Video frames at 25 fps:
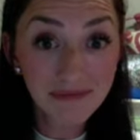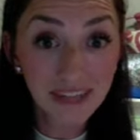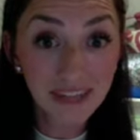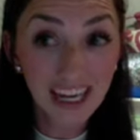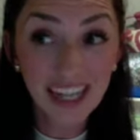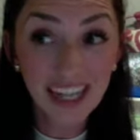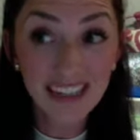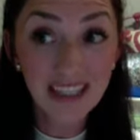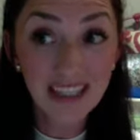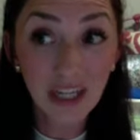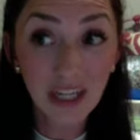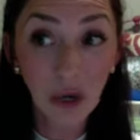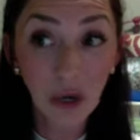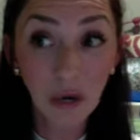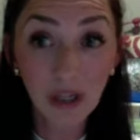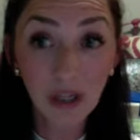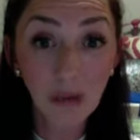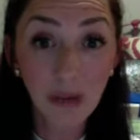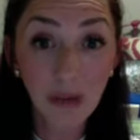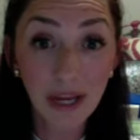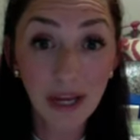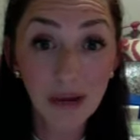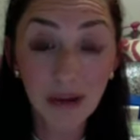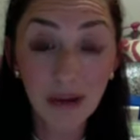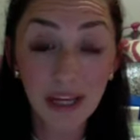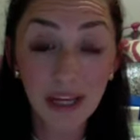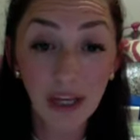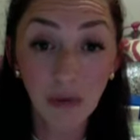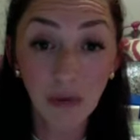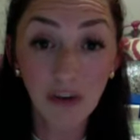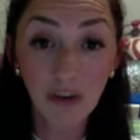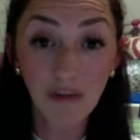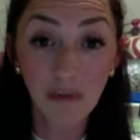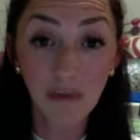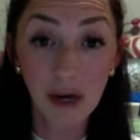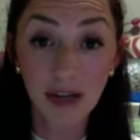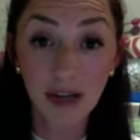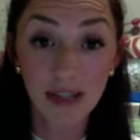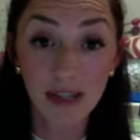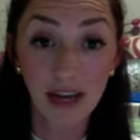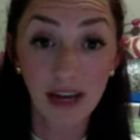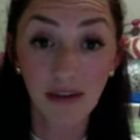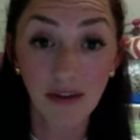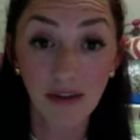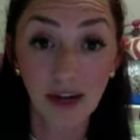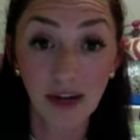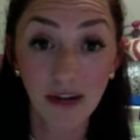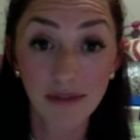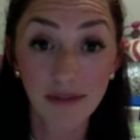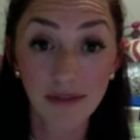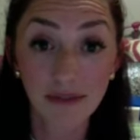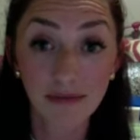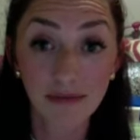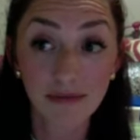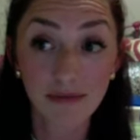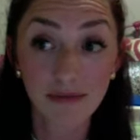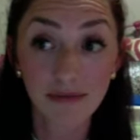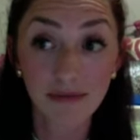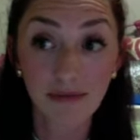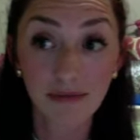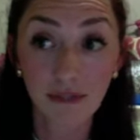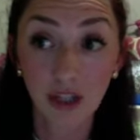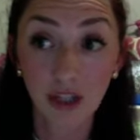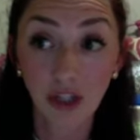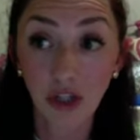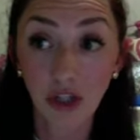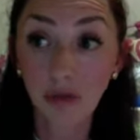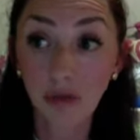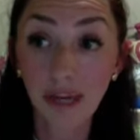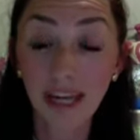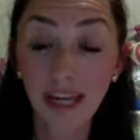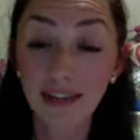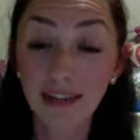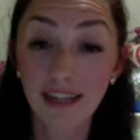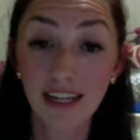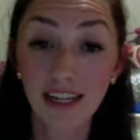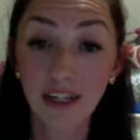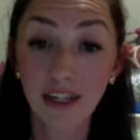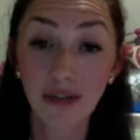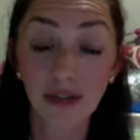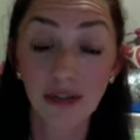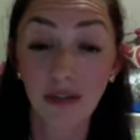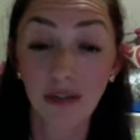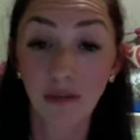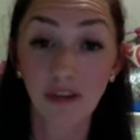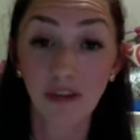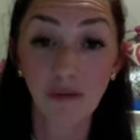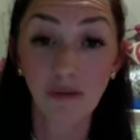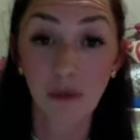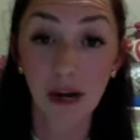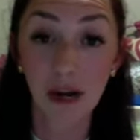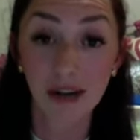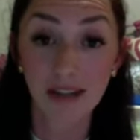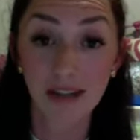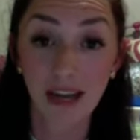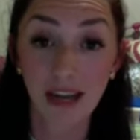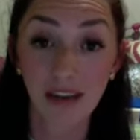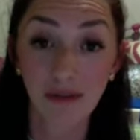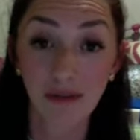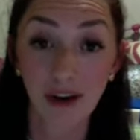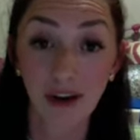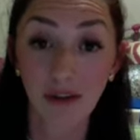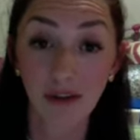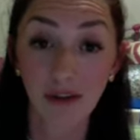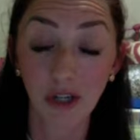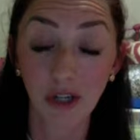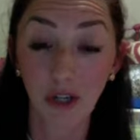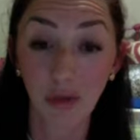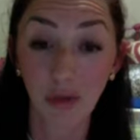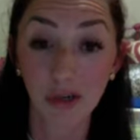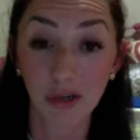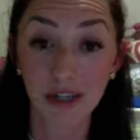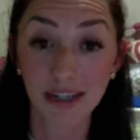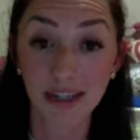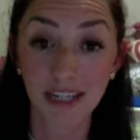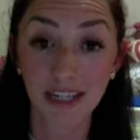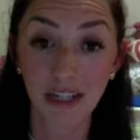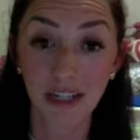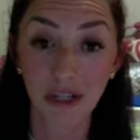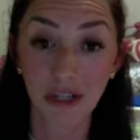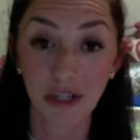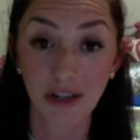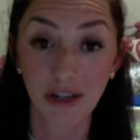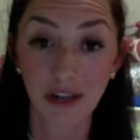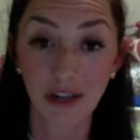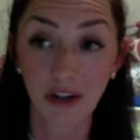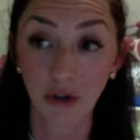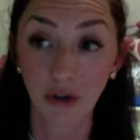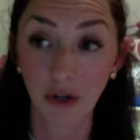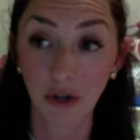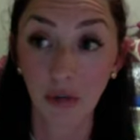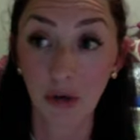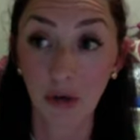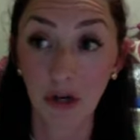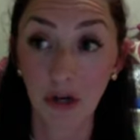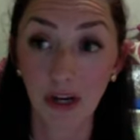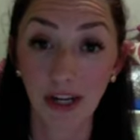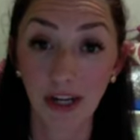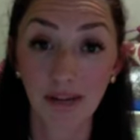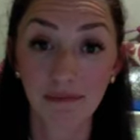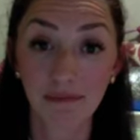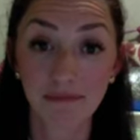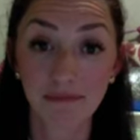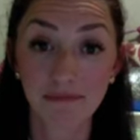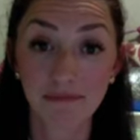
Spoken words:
It's the only way you can get a whiff box half off. You can't enter in a whiff box half off on your workstation under a party.